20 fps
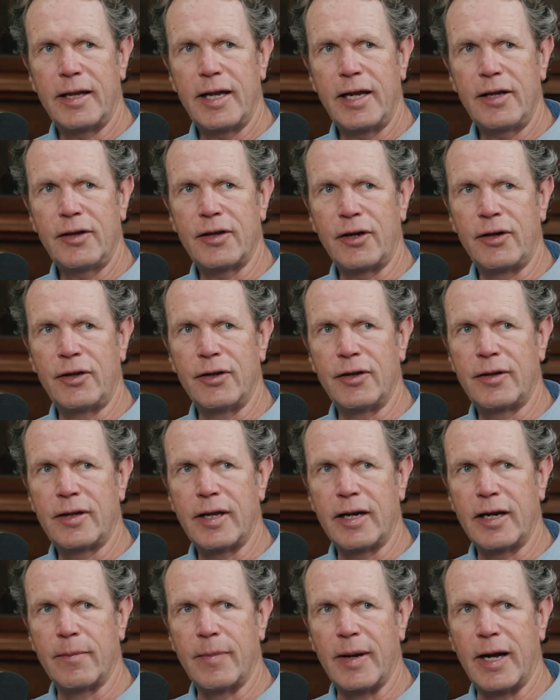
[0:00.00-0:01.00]
I think the good
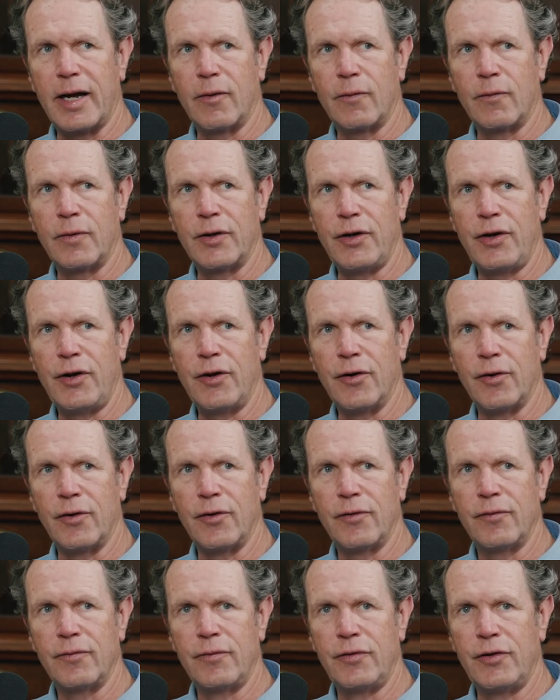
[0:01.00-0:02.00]
thing about what
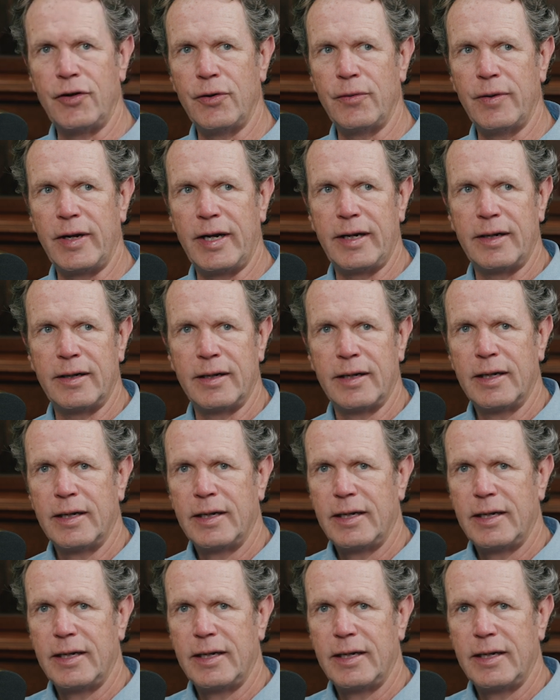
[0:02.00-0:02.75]
you're doing